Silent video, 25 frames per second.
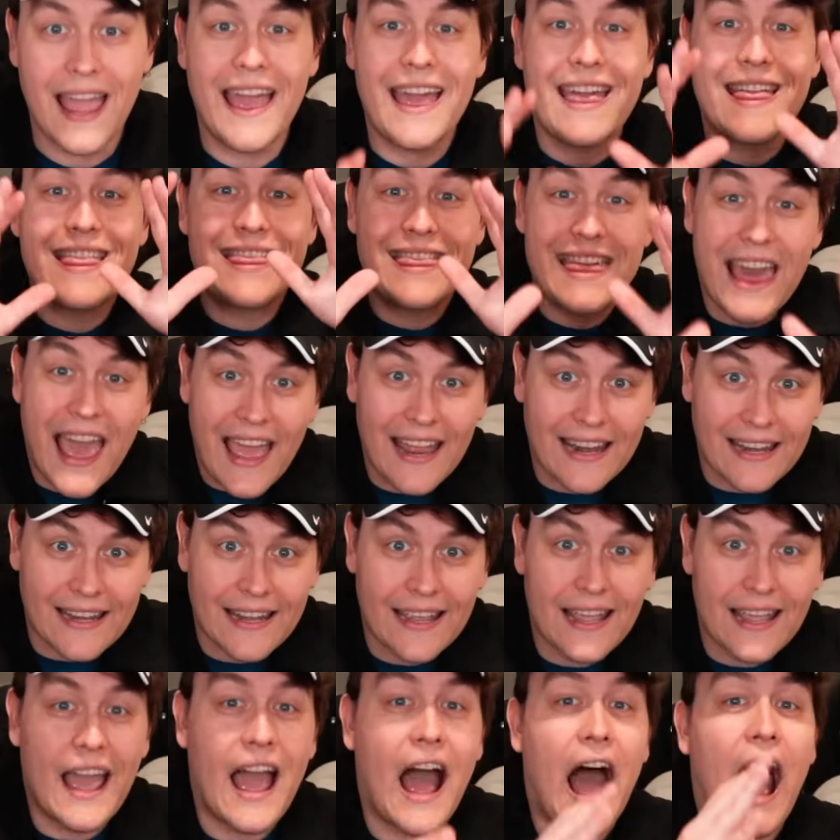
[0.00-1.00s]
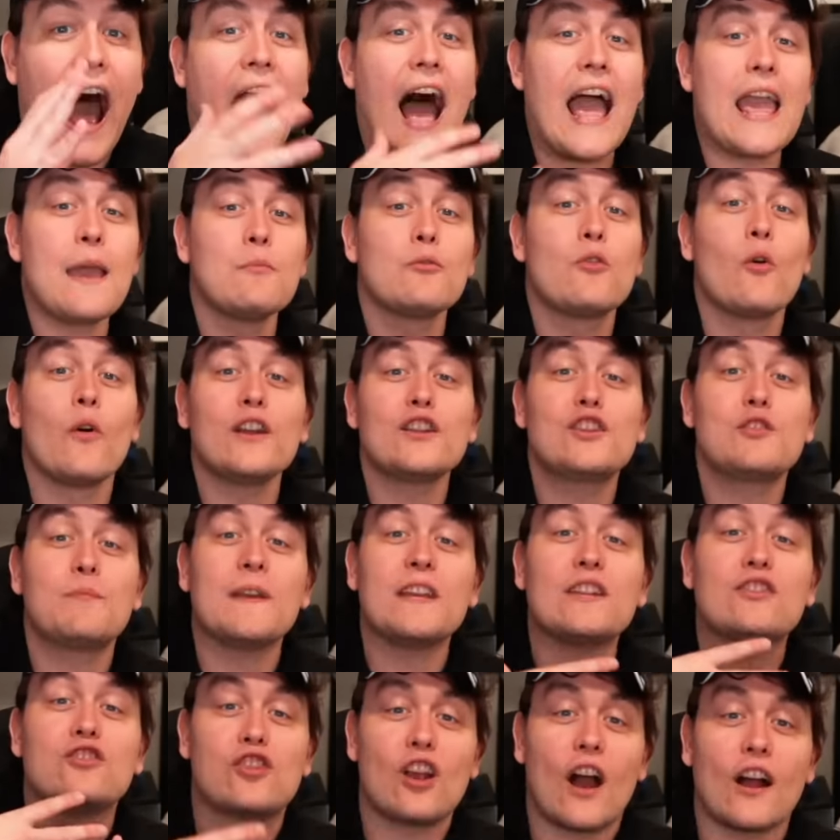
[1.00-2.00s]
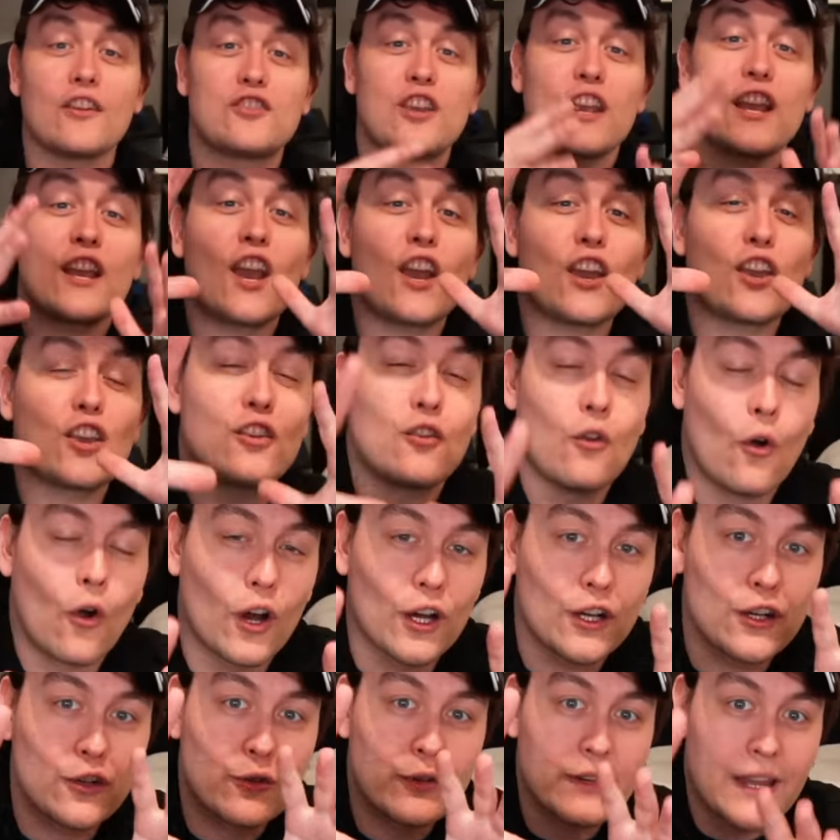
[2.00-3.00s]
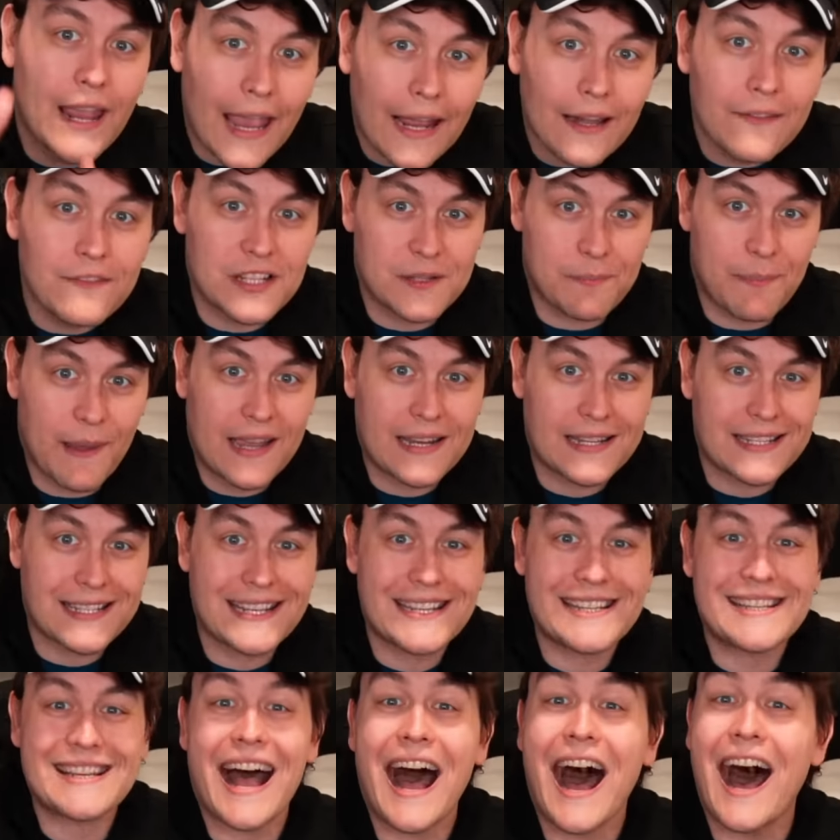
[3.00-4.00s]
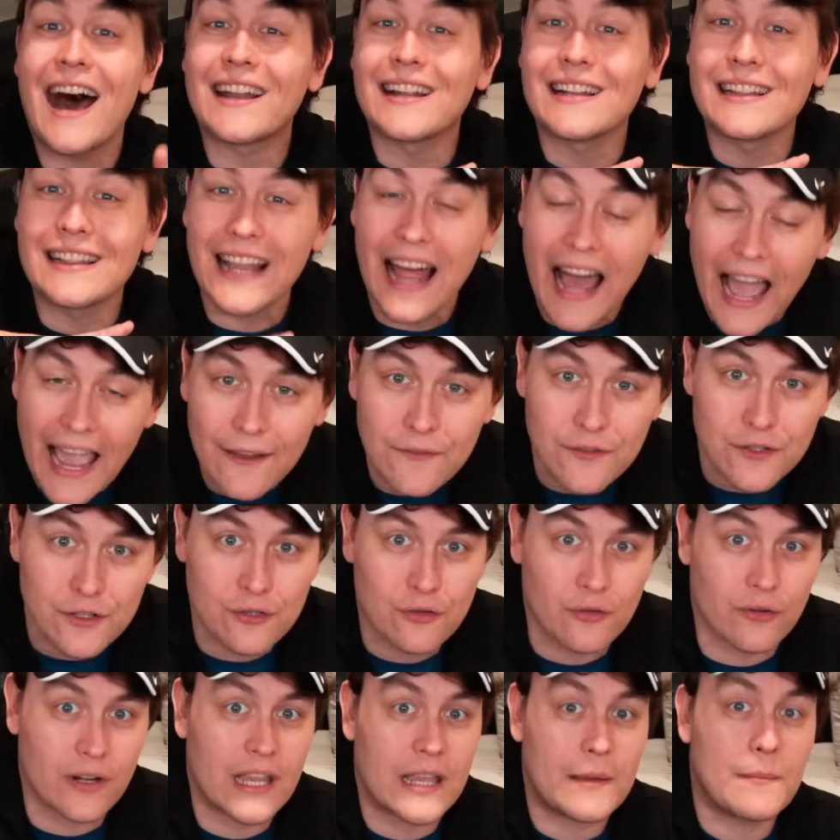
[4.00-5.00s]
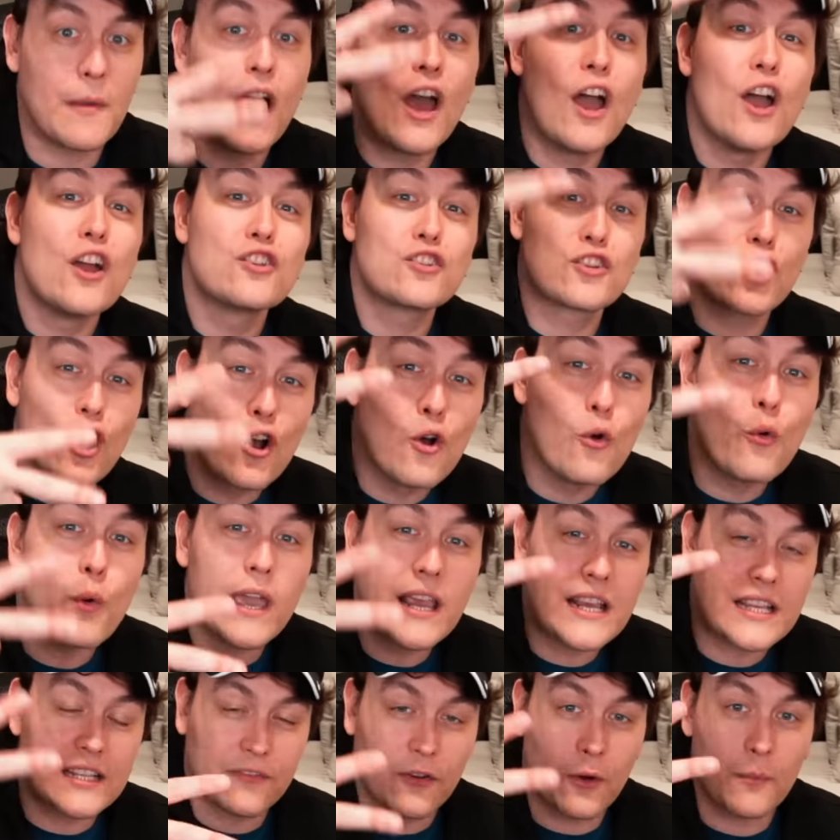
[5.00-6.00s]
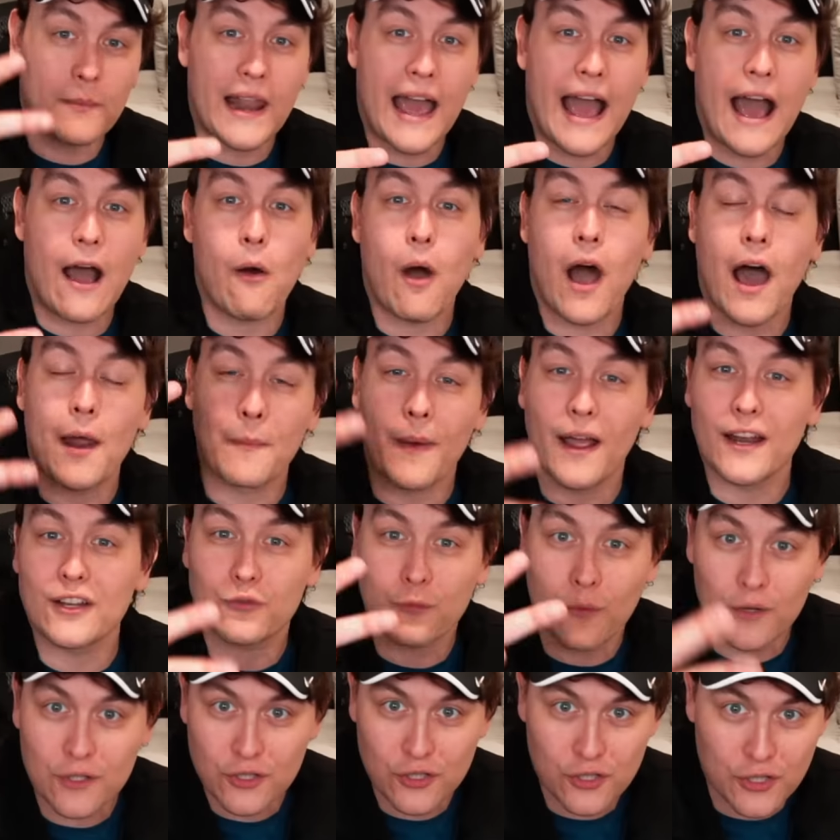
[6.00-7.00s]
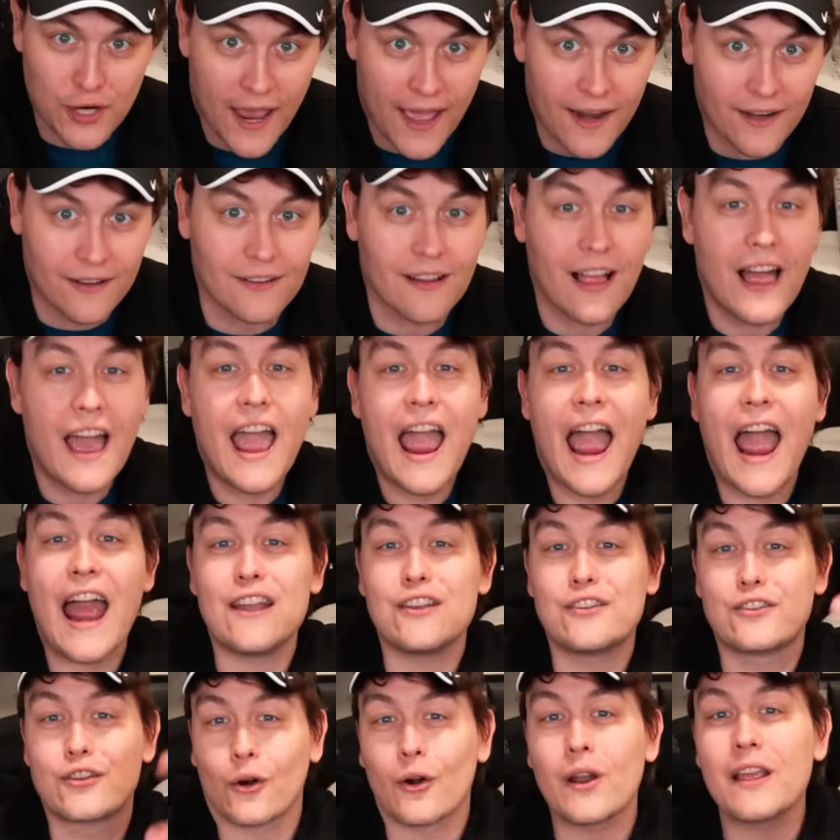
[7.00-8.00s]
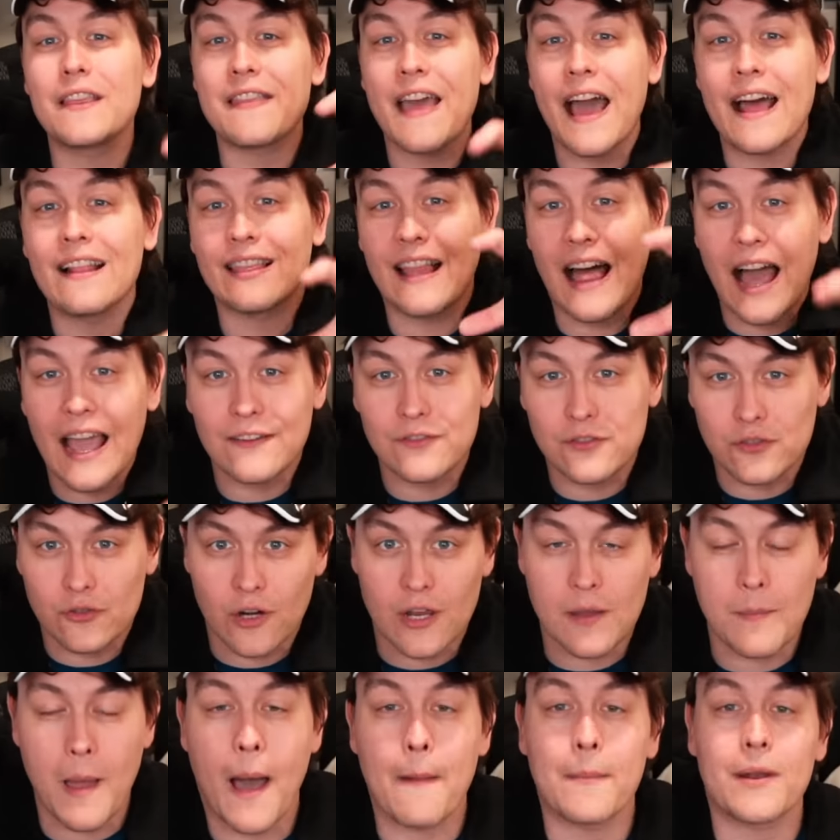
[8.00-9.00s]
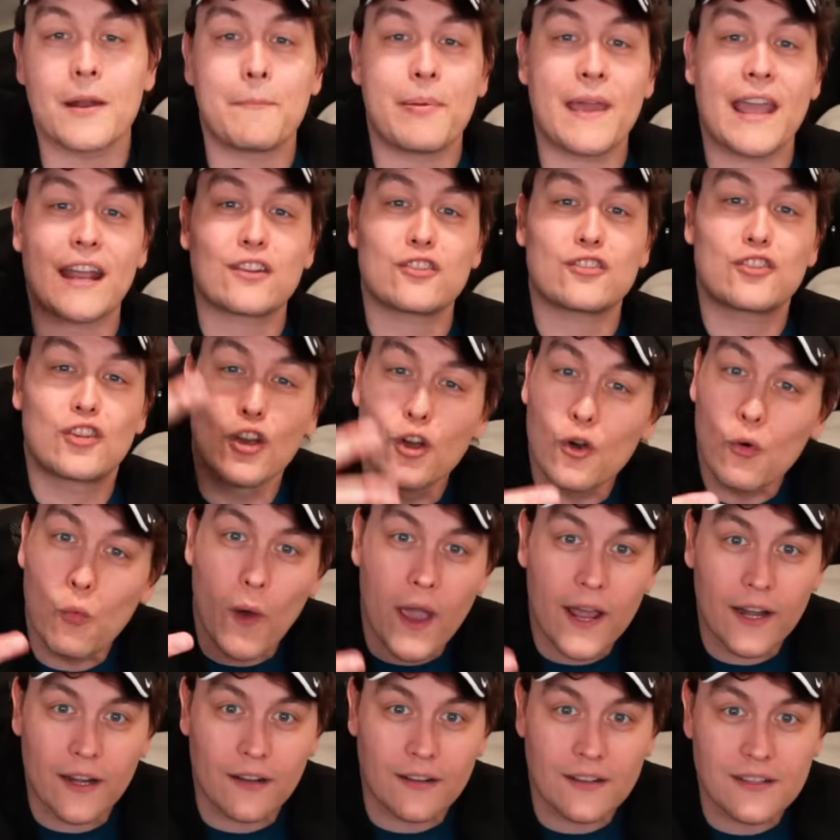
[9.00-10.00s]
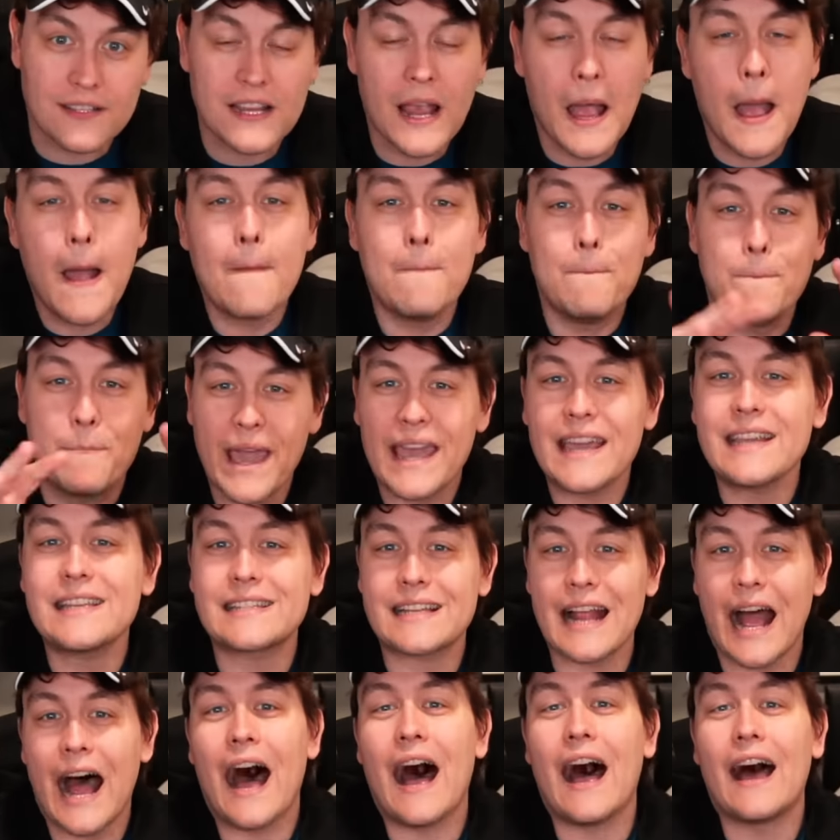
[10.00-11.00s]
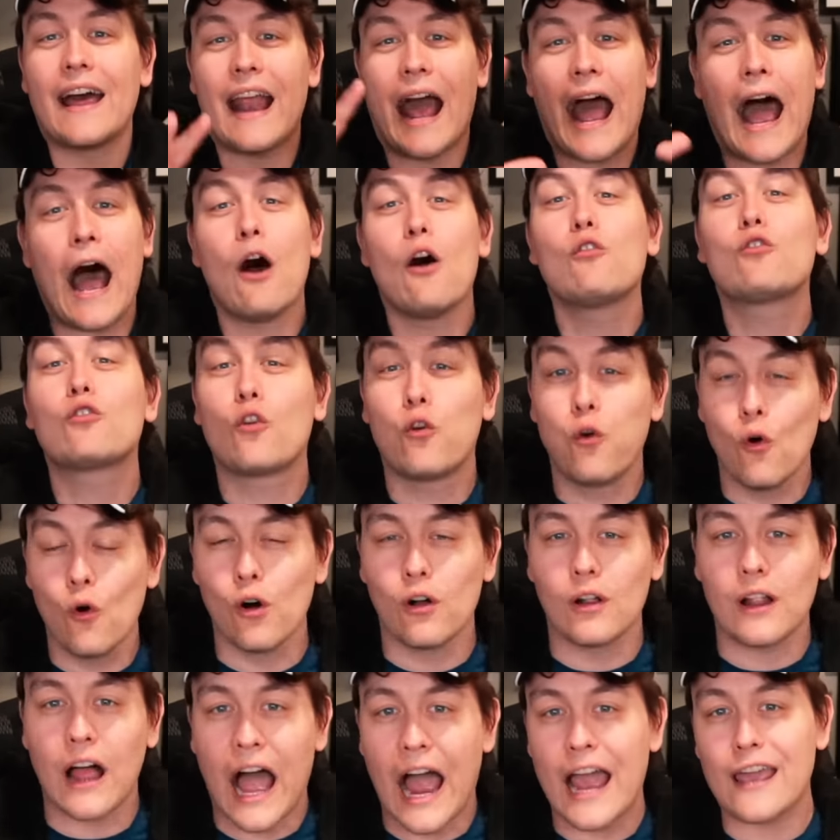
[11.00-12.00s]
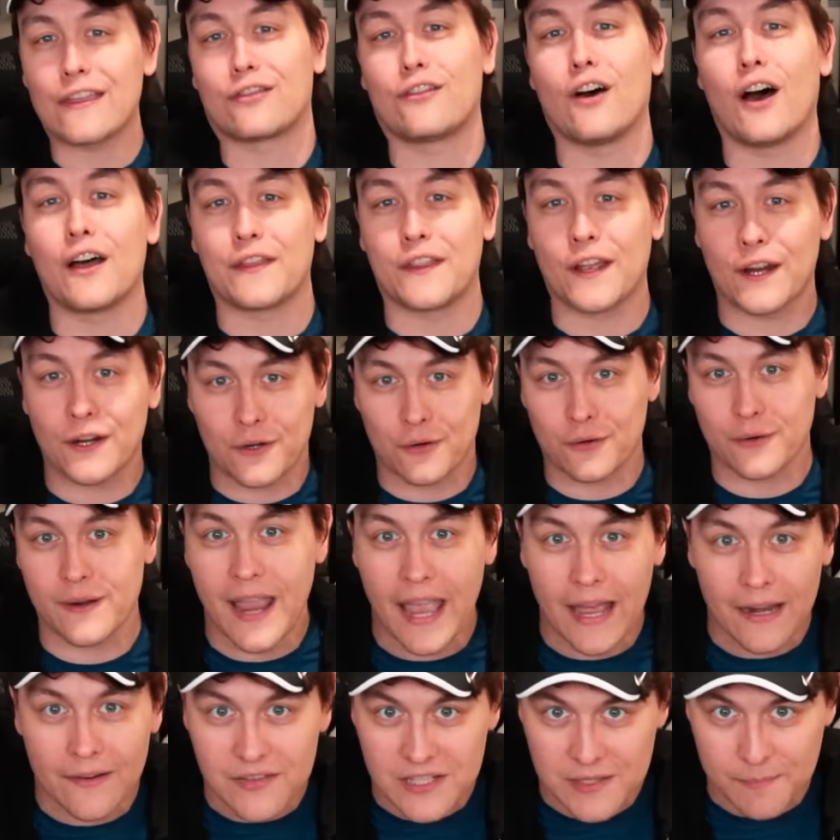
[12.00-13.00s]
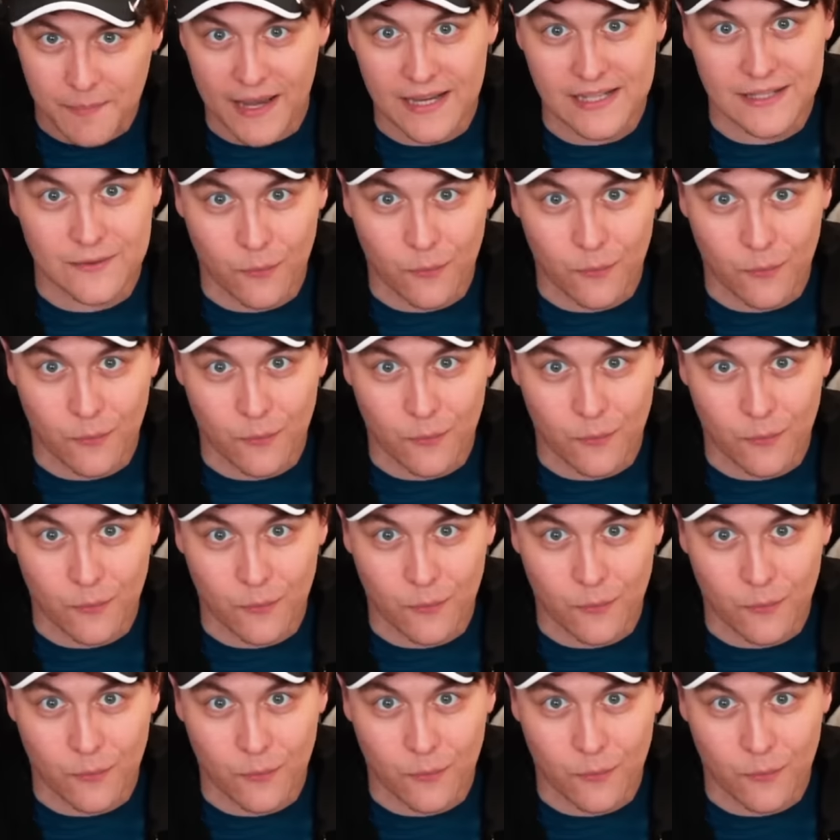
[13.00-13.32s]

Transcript: Then I am going to be judging your creative spaces on a live stream two weeks from now on my Twitch channel. And during that live stream, I'm gonna pick two winners based on how cool I thought their creative space